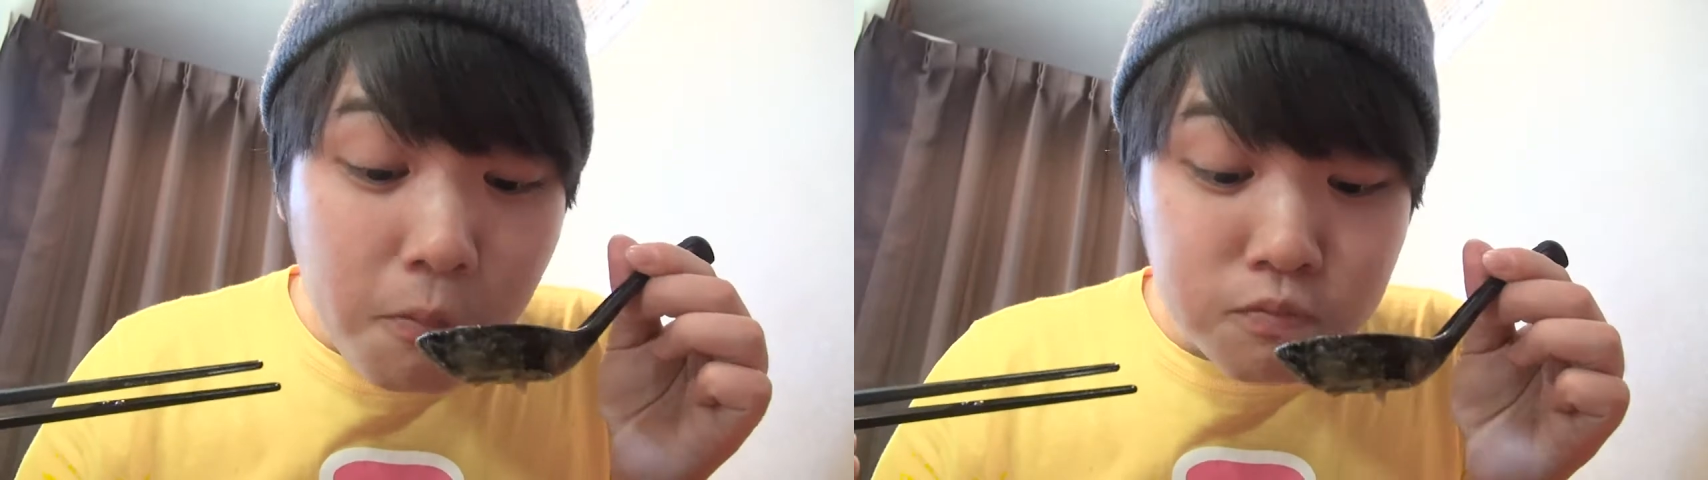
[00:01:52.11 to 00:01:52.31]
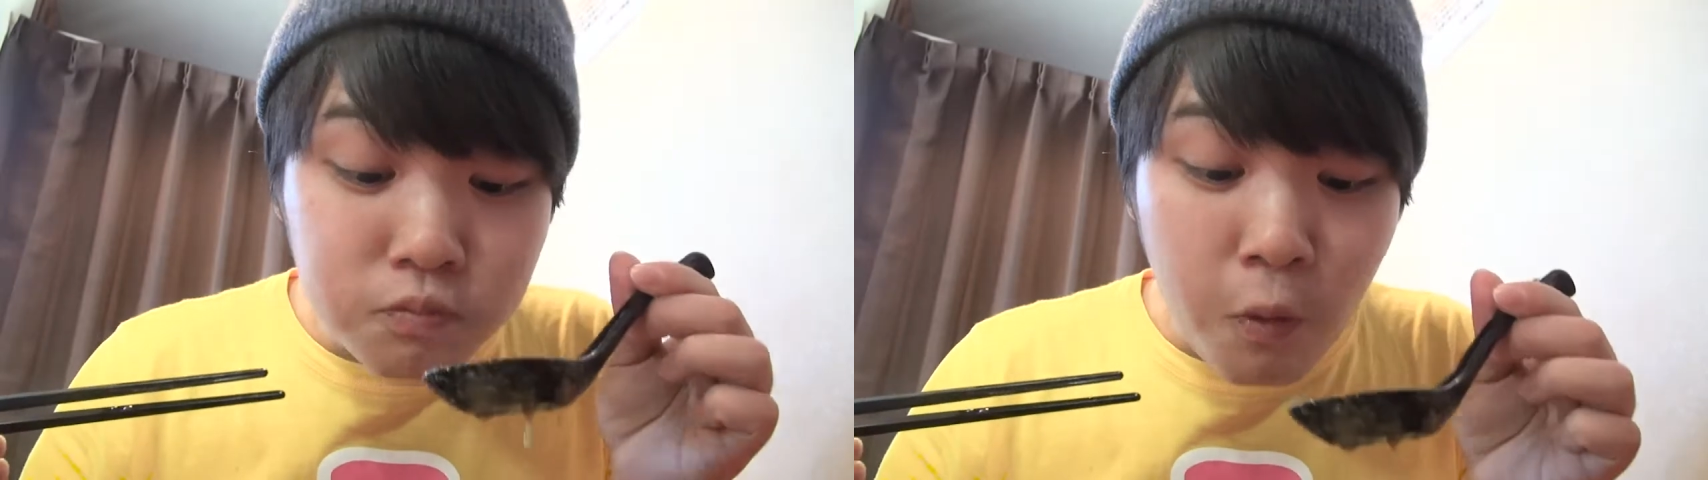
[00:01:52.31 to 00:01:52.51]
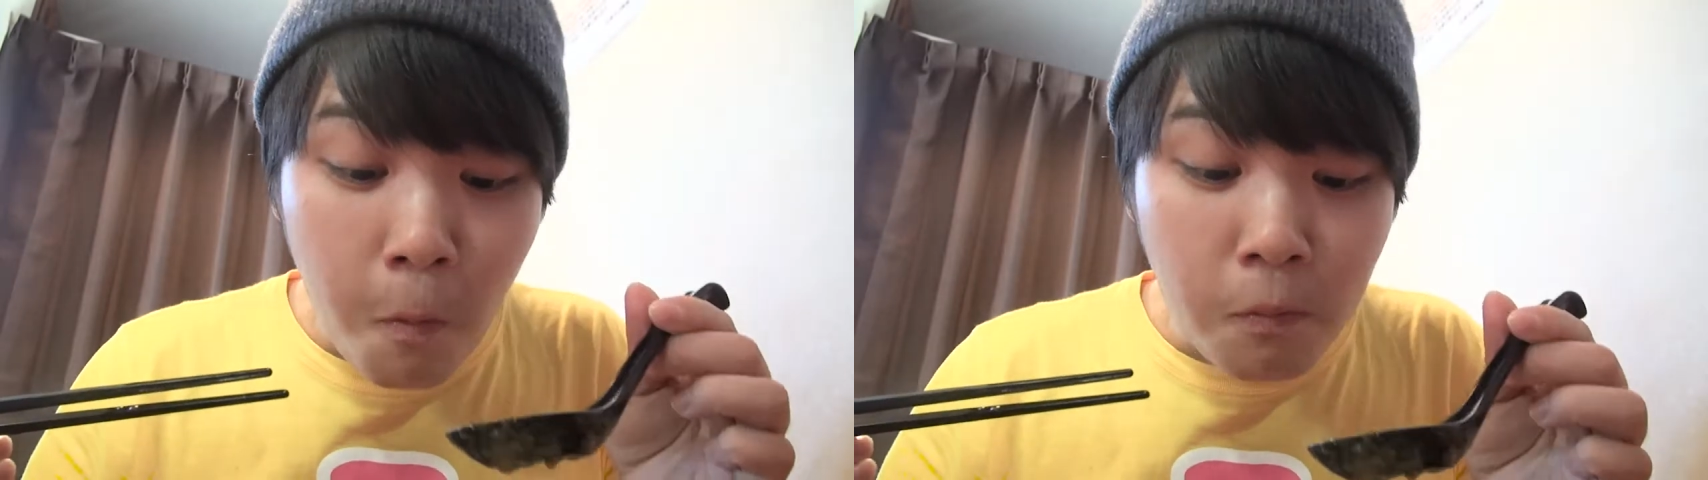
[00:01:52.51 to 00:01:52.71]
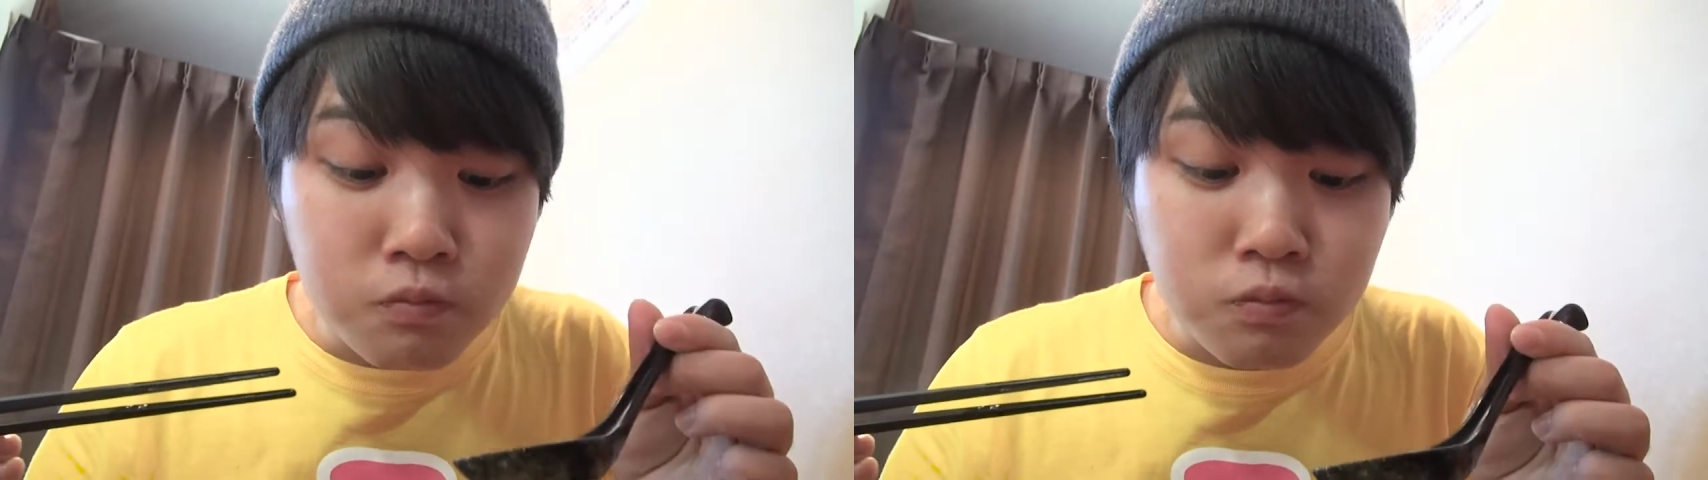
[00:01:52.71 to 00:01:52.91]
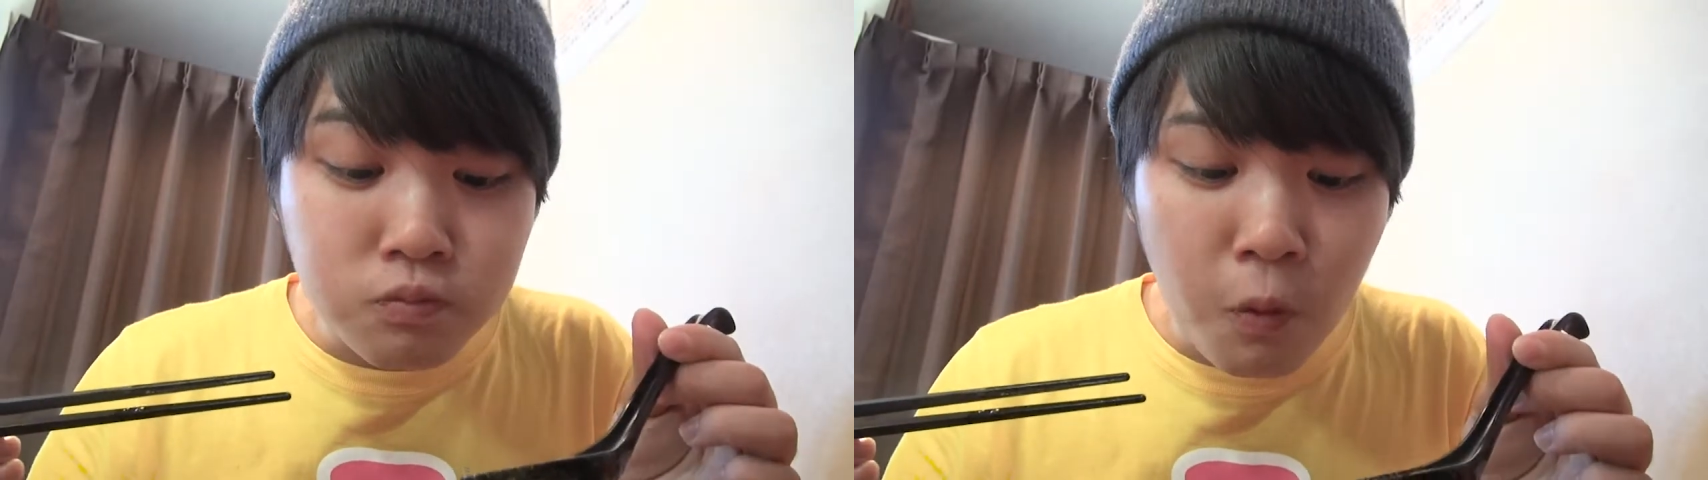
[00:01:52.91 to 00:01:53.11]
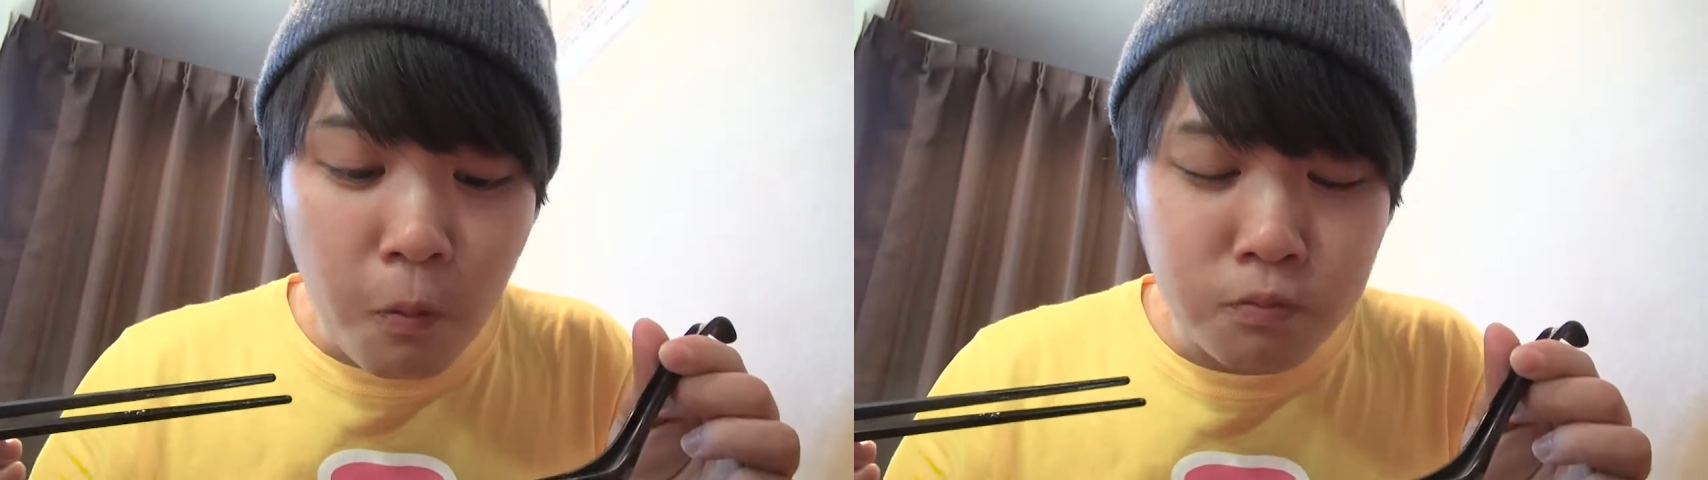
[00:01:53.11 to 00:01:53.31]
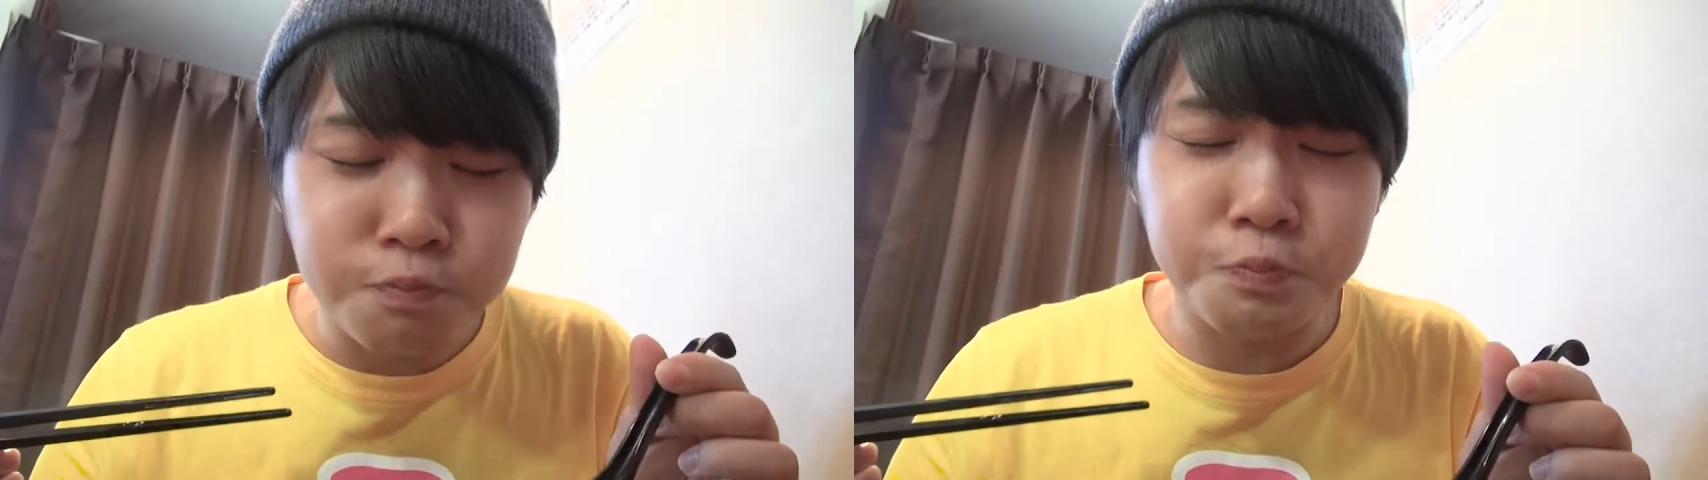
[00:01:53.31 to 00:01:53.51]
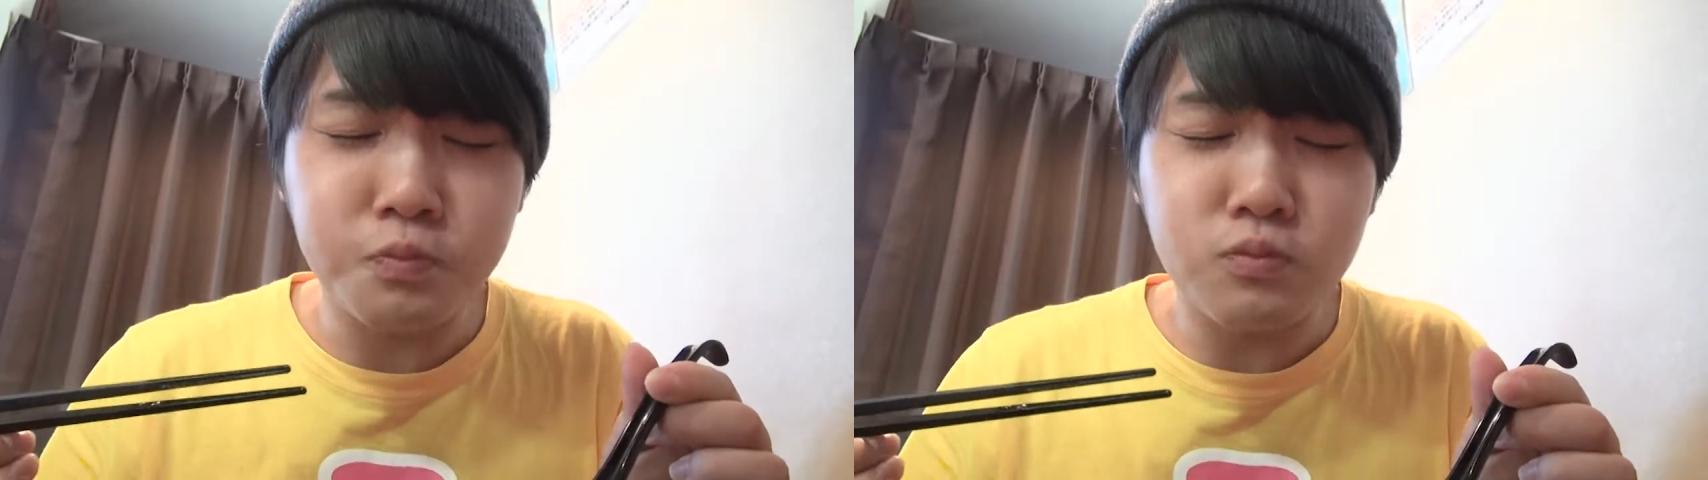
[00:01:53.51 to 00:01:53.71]
Even though it's rich from
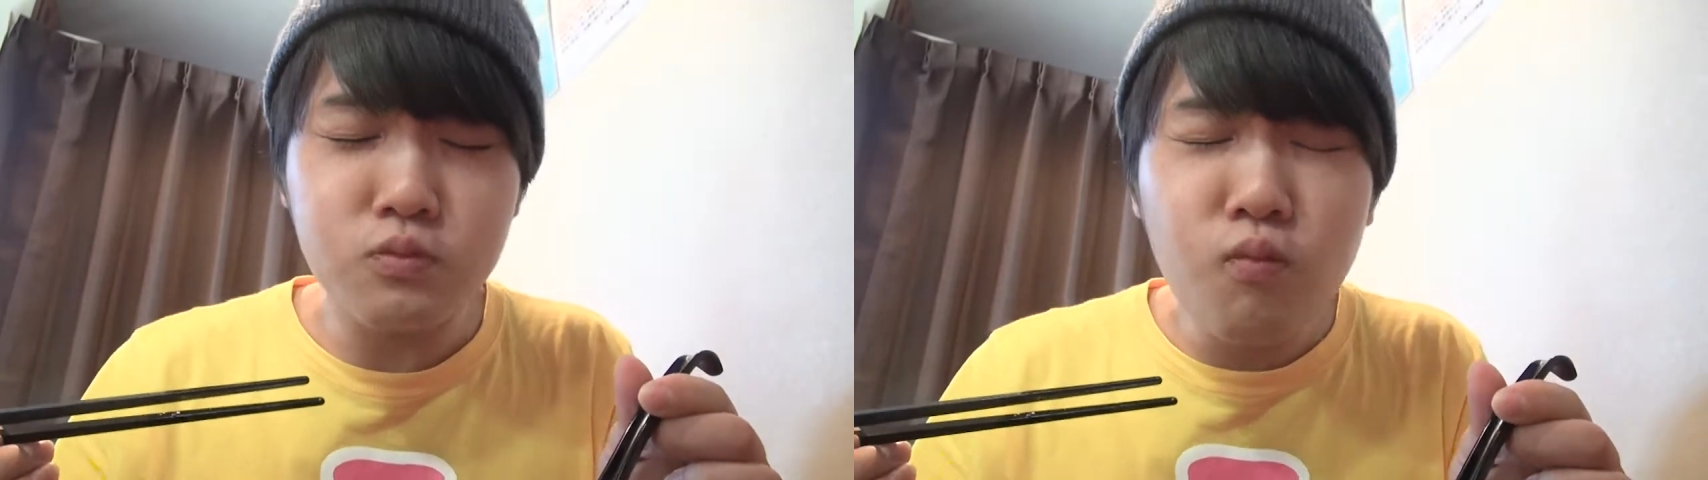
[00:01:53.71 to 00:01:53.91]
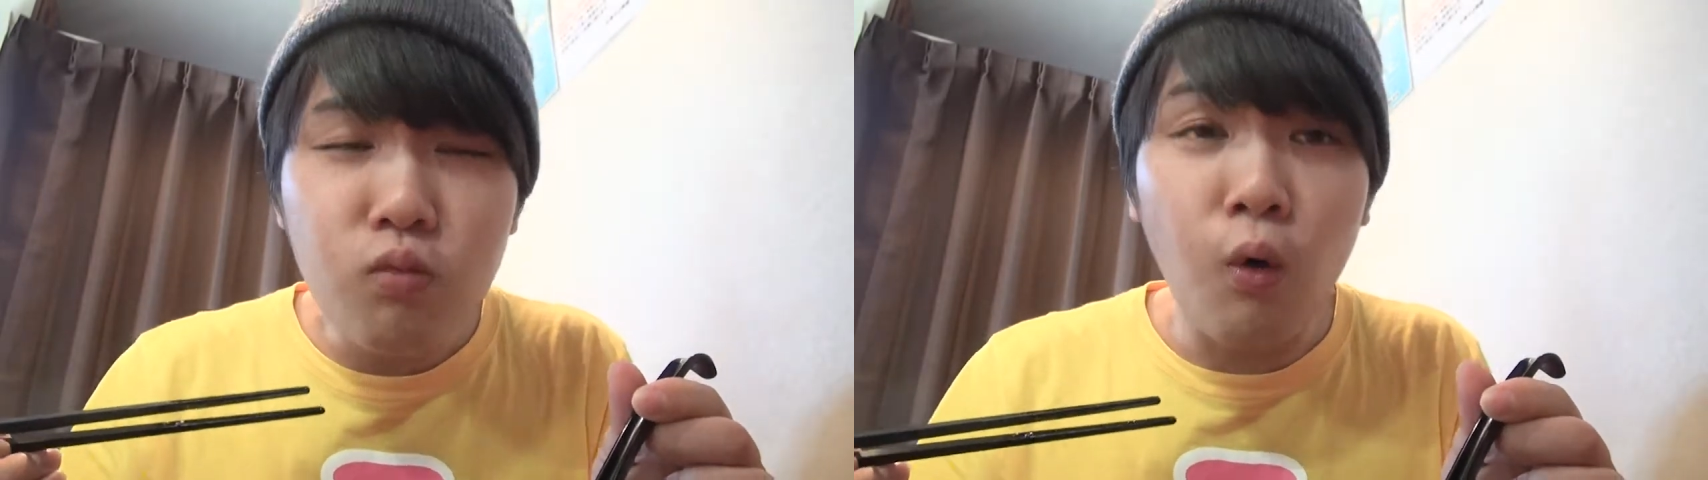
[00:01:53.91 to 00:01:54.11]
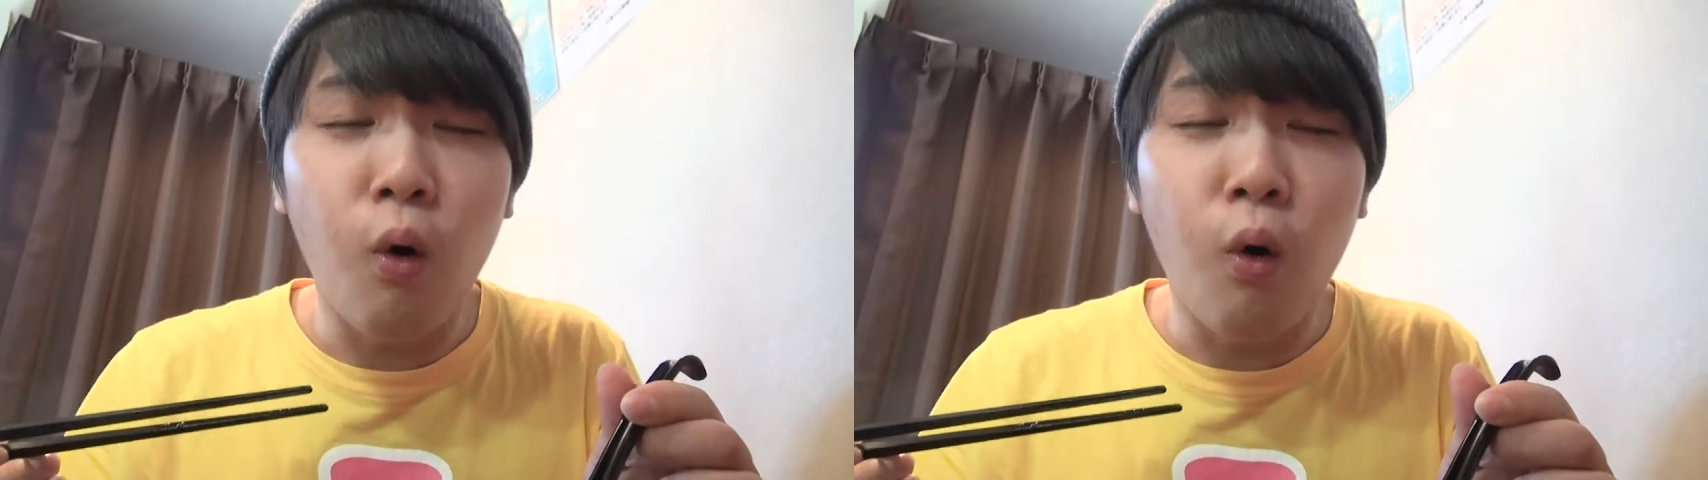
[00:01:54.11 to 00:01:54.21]
fish essence,